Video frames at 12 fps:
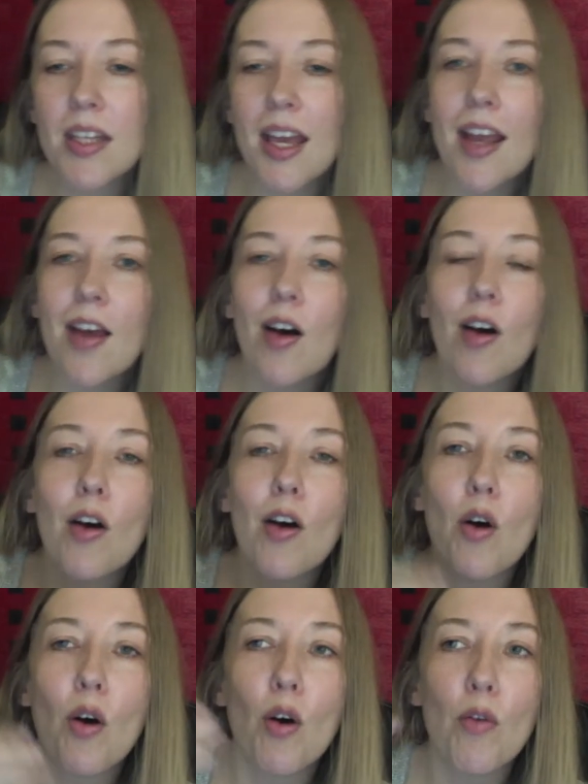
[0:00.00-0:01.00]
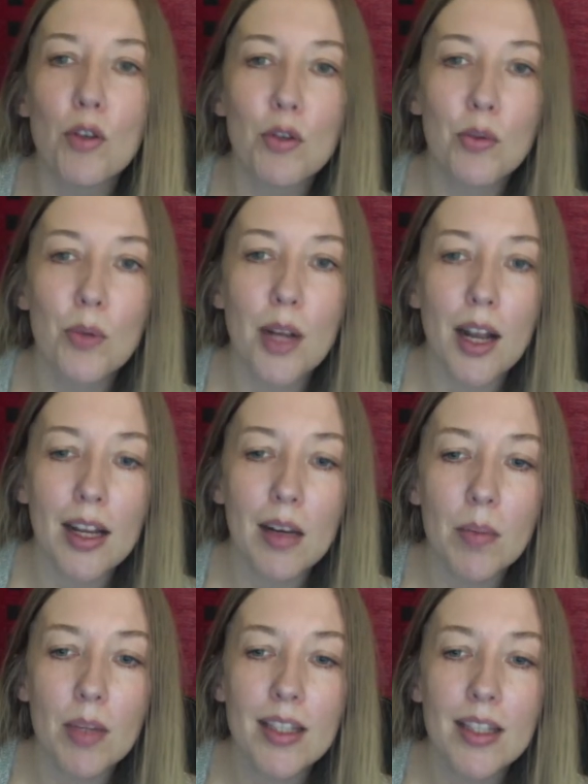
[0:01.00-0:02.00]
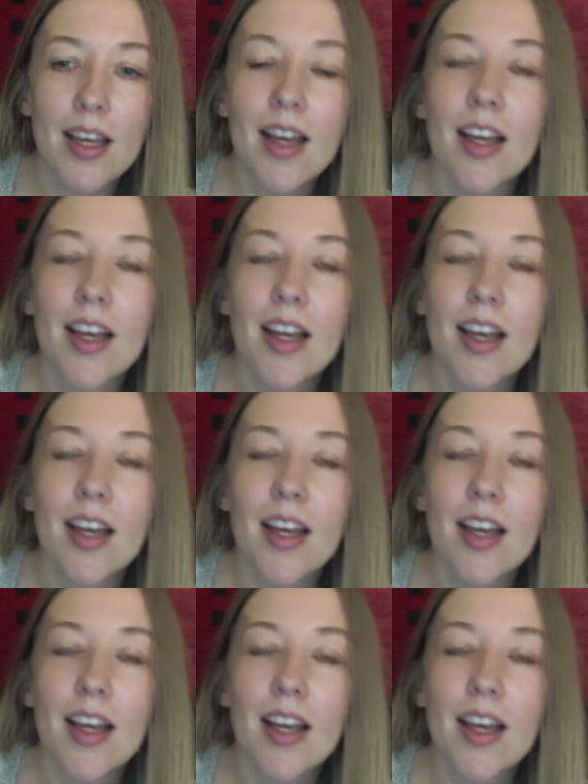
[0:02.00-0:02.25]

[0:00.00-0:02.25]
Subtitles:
they overdo it a little bit.